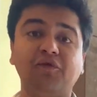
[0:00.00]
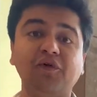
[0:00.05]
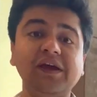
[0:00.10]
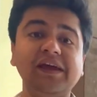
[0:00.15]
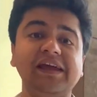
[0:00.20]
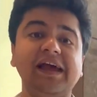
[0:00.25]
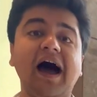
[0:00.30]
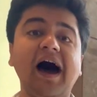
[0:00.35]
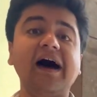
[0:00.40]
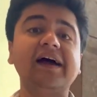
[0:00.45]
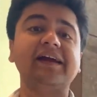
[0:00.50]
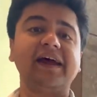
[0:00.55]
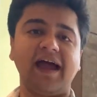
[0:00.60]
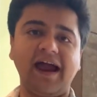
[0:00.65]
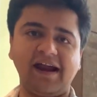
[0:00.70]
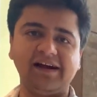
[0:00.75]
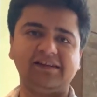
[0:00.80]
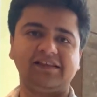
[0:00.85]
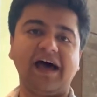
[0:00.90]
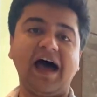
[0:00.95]
we are
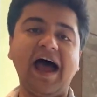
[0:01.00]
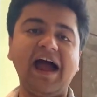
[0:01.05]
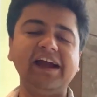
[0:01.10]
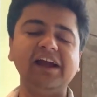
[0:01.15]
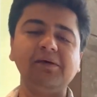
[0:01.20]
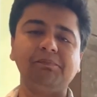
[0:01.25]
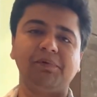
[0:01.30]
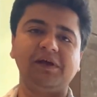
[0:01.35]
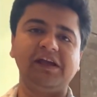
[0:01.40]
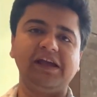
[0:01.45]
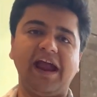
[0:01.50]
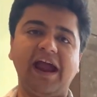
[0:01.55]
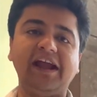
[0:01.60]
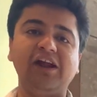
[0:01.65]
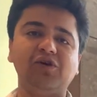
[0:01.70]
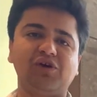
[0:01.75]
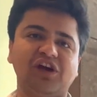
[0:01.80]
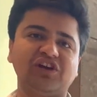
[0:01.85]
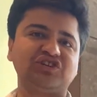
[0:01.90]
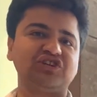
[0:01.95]
at the IDP
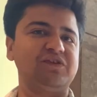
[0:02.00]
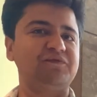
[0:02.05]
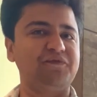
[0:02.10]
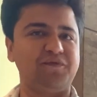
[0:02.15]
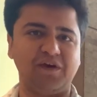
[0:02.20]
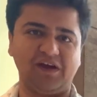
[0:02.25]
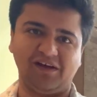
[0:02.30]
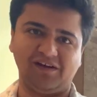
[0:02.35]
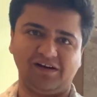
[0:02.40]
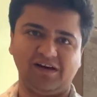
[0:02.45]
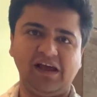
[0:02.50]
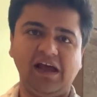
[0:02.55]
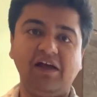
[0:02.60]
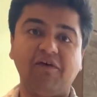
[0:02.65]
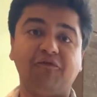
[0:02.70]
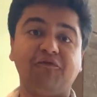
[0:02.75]
Education Fair,